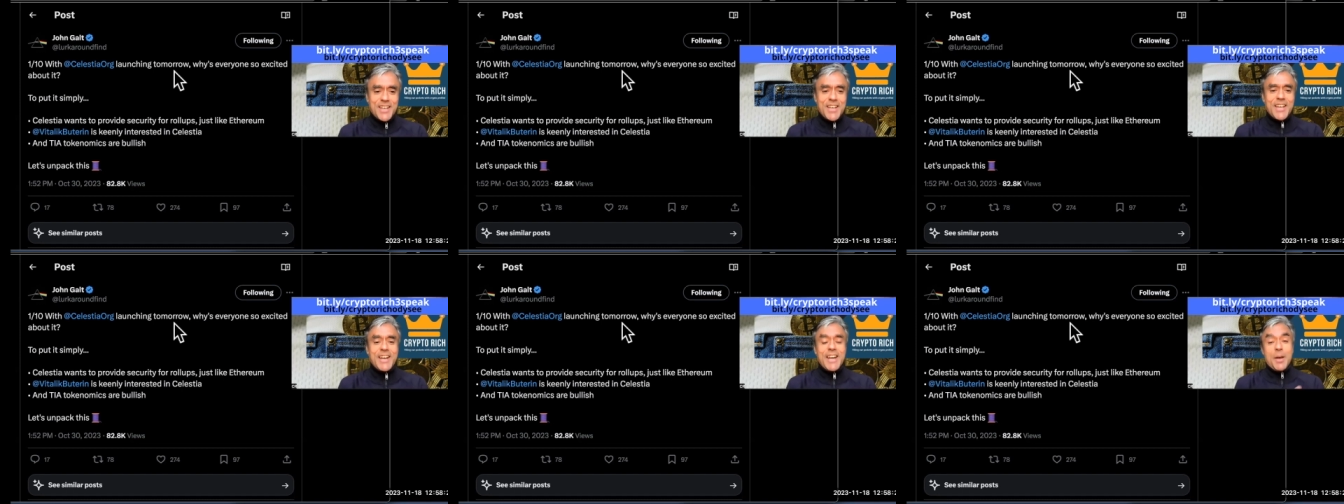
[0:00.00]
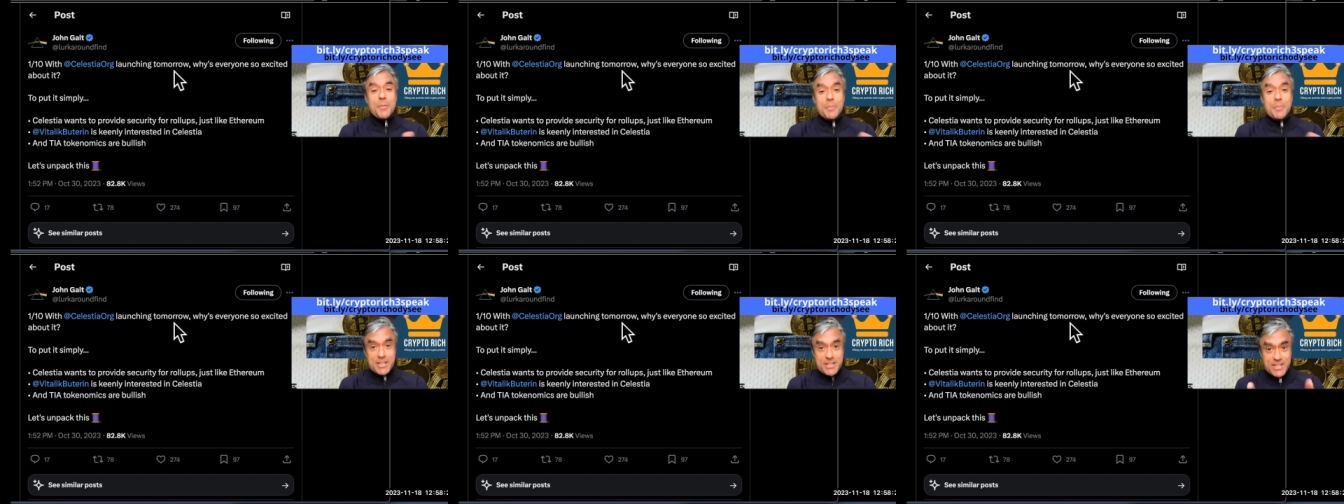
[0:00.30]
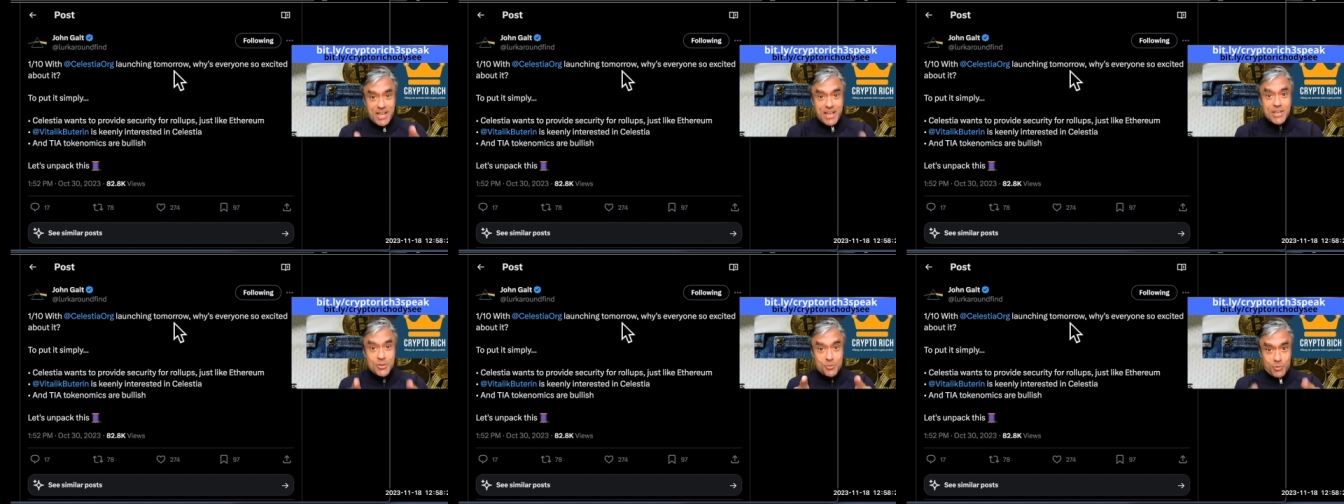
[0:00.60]
Now, I'm going to
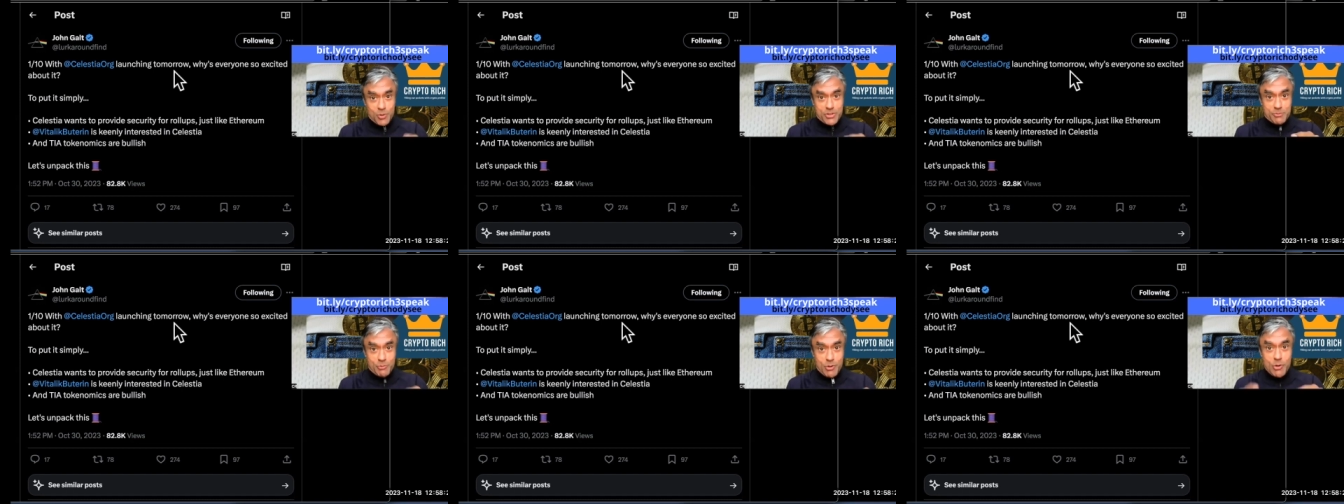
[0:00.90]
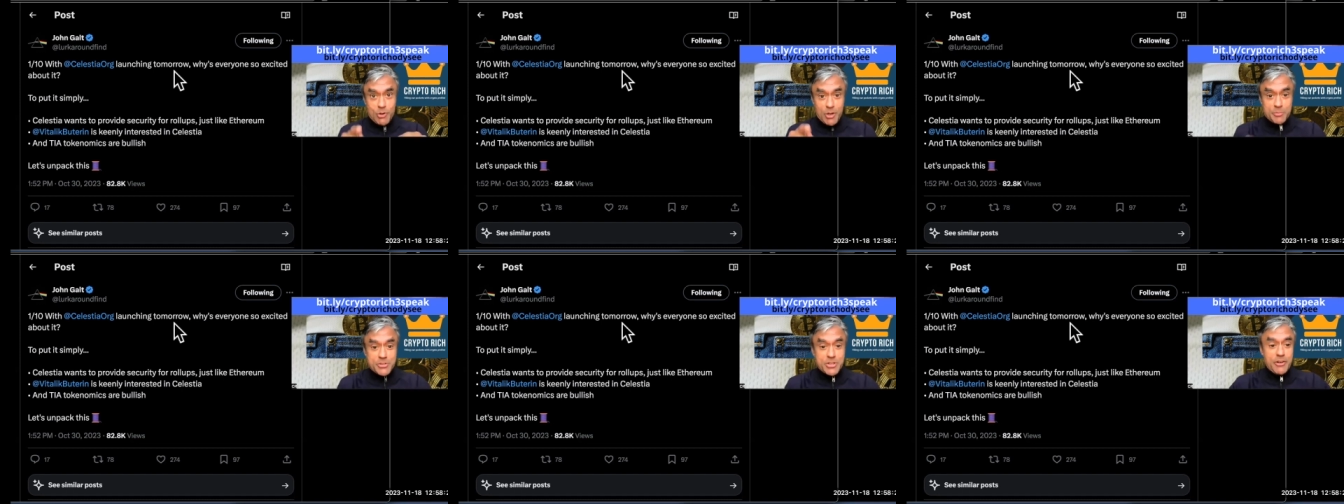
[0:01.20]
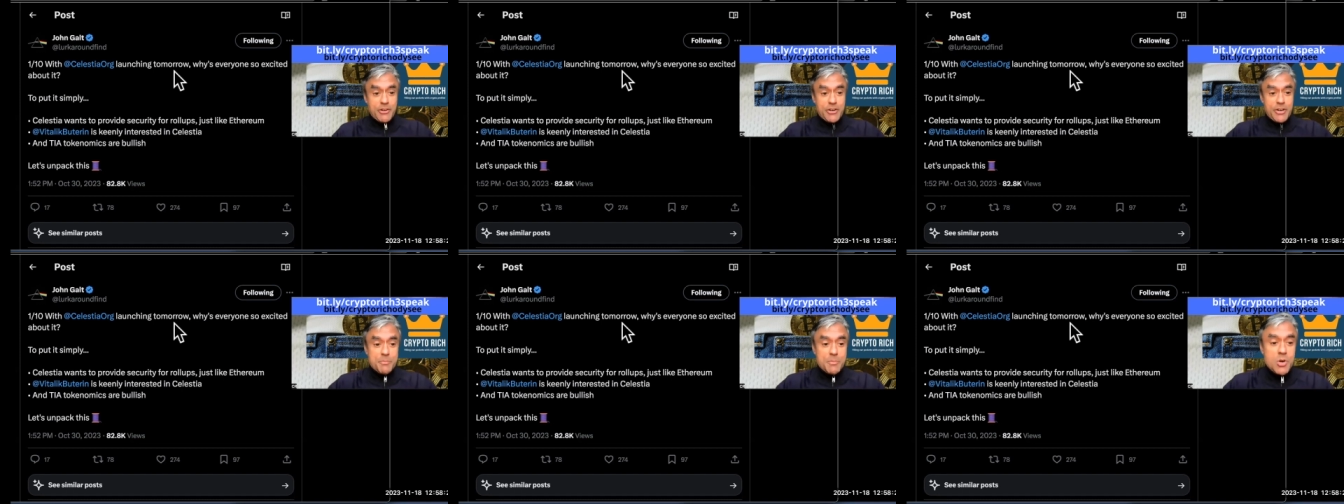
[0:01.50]
tell you what the rollups
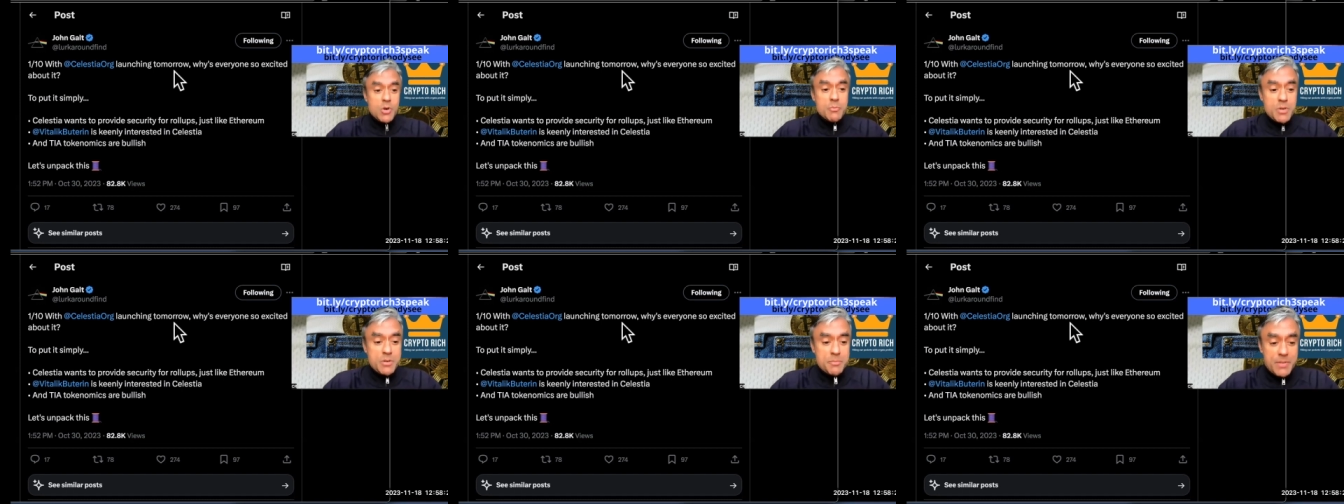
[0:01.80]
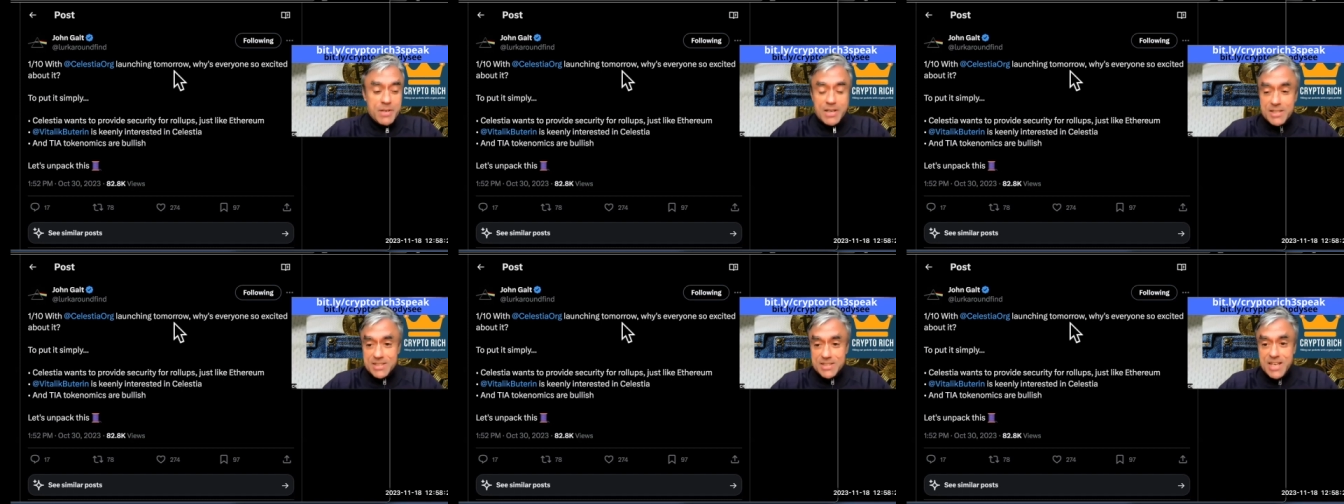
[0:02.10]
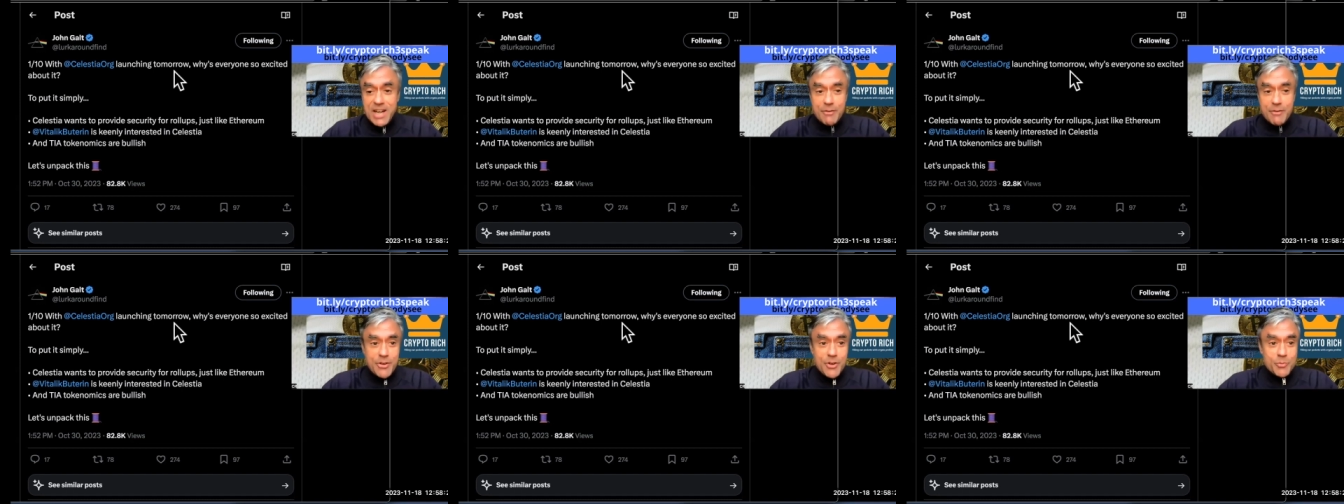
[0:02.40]
are in a moment, but let's
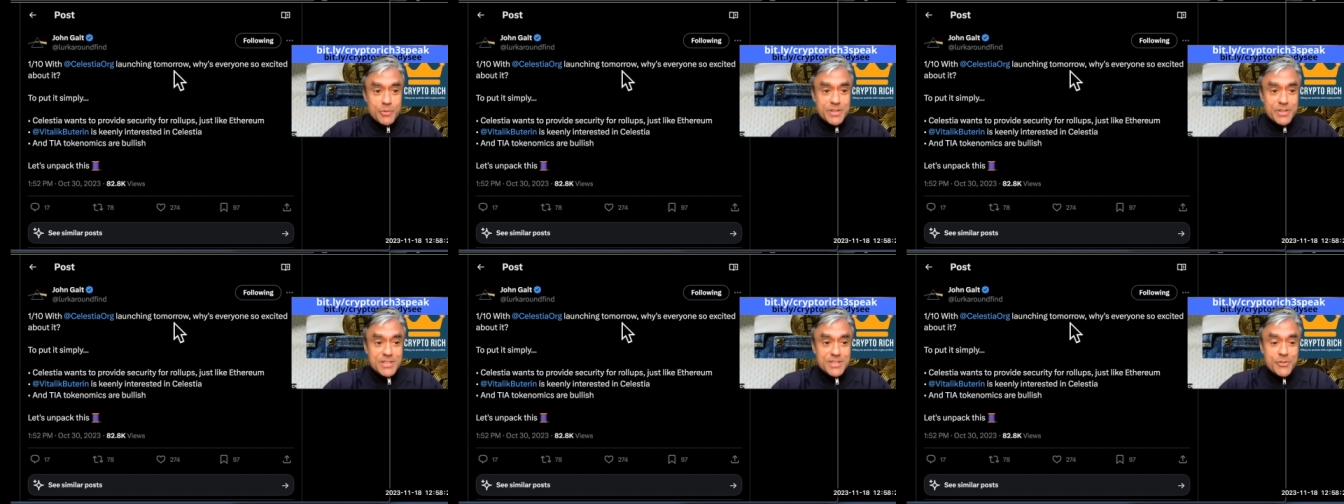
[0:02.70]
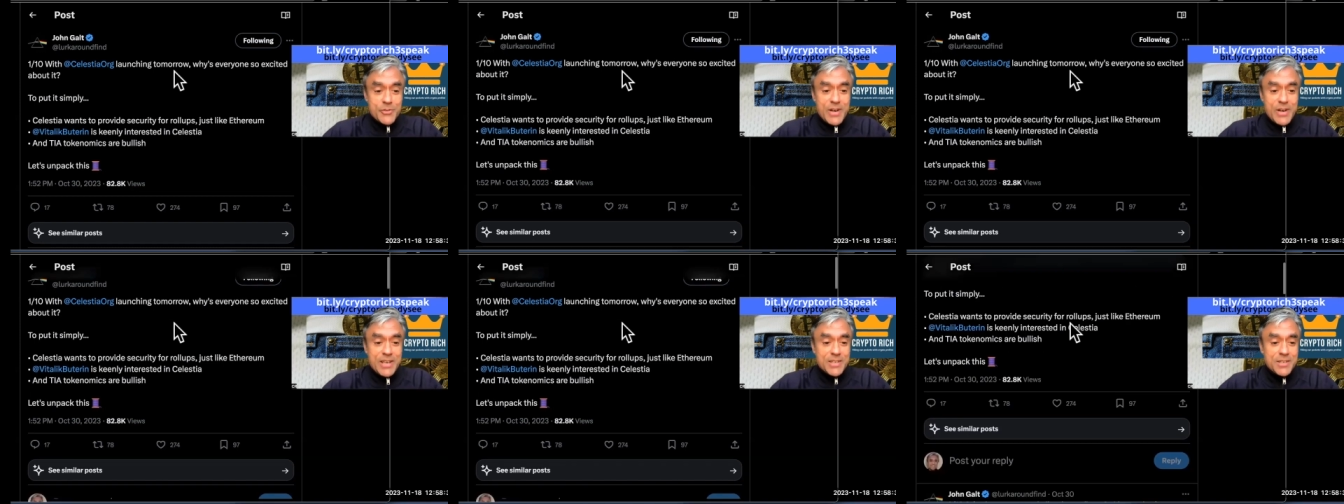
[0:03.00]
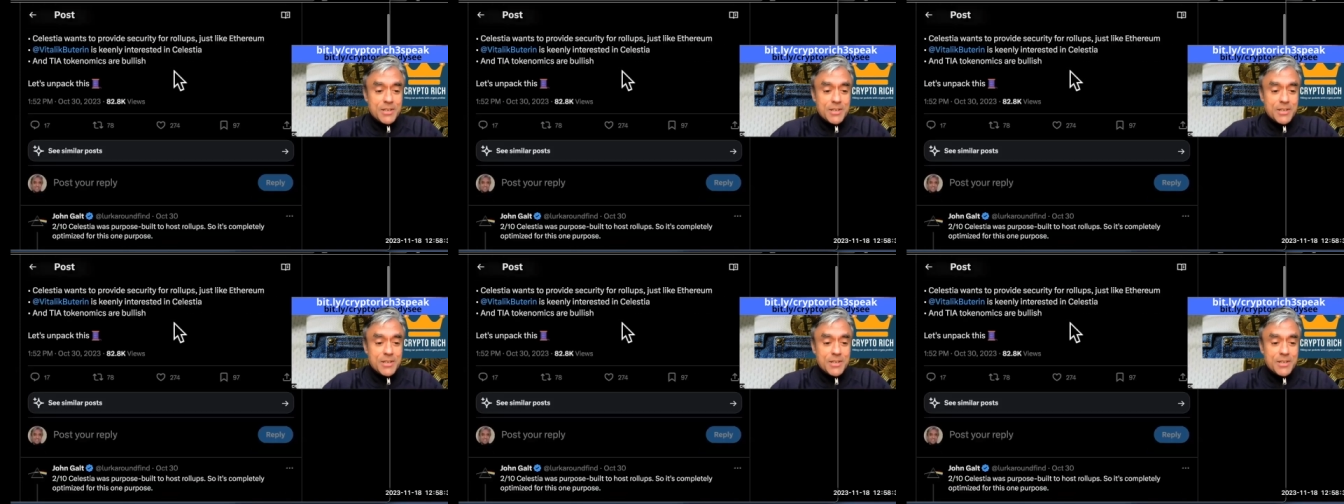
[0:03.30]
carry on with this thread.